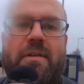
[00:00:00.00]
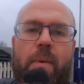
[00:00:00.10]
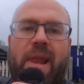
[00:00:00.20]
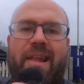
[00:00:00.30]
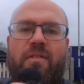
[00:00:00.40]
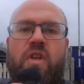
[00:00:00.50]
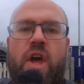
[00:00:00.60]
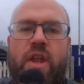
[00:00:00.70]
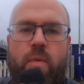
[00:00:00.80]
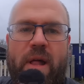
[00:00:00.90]
Now, a little
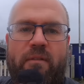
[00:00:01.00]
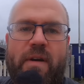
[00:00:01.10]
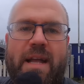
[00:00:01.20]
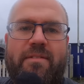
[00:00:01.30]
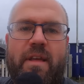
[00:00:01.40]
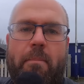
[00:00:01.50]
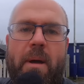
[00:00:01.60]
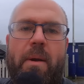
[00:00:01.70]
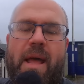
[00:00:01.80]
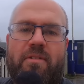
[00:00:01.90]
nerdy rail fact
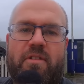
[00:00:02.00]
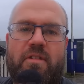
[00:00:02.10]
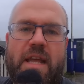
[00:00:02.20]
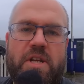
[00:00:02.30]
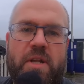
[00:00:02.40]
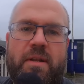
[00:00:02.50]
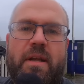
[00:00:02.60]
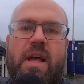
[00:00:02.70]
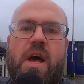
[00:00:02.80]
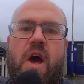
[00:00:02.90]
about Hensall Station.
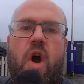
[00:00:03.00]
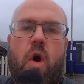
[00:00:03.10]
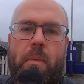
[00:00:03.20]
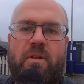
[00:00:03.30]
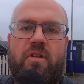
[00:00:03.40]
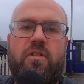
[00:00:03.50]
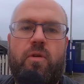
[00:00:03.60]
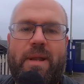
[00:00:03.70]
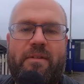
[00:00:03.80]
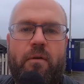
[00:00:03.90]
Up until
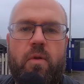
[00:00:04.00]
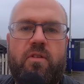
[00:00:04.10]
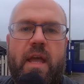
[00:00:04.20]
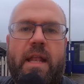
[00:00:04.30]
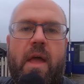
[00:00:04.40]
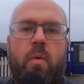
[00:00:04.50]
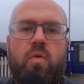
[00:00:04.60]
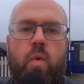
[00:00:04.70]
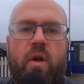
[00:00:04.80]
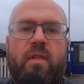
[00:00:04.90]
2014, it
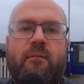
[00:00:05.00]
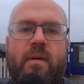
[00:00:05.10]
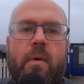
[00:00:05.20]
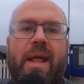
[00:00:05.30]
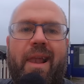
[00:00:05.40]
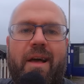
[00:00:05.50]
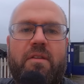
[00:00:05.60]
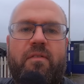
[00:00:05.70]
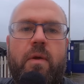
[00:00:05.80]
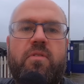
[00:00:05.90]
was one of the very
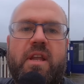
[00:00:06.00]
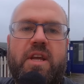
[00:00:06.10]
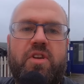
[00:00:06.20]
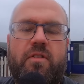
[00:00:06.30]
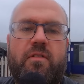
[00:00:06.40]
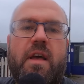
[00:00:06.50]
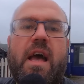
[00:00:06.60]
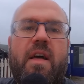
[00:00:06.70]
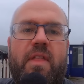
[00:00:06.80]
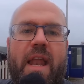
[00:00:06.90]
last few stations
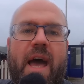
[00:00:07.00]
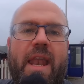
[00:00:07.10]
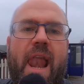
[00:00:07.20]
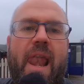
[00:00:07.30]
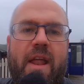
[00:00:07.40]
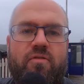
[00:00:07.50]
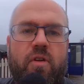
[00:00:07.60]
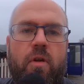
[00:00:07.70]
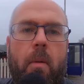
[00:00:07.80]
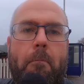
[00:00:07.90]
that had
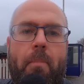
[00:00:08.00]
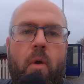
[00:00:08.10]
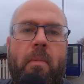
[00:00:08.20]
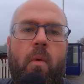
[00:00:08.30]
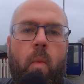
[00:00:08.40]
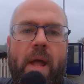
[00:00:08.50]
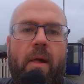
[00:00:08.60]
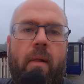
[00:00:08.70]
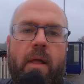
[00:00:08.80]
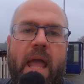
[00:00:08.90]
electrical booming
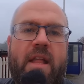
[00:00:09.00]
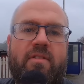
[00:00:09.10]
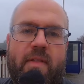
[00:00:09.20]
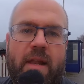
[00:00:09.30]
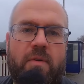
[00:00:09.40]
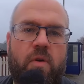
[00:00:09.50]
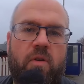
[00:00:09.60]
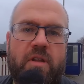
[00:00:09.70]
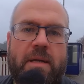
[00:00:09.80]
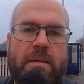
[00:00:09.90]
wheel gates at the level
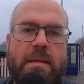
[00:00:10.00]
crossing.